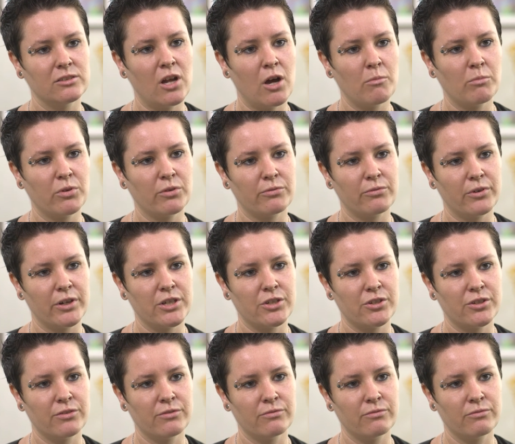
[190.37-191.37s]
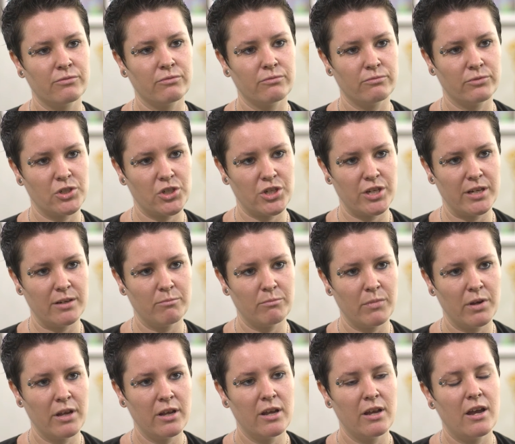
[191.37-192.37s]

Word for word: nonproliferation regime.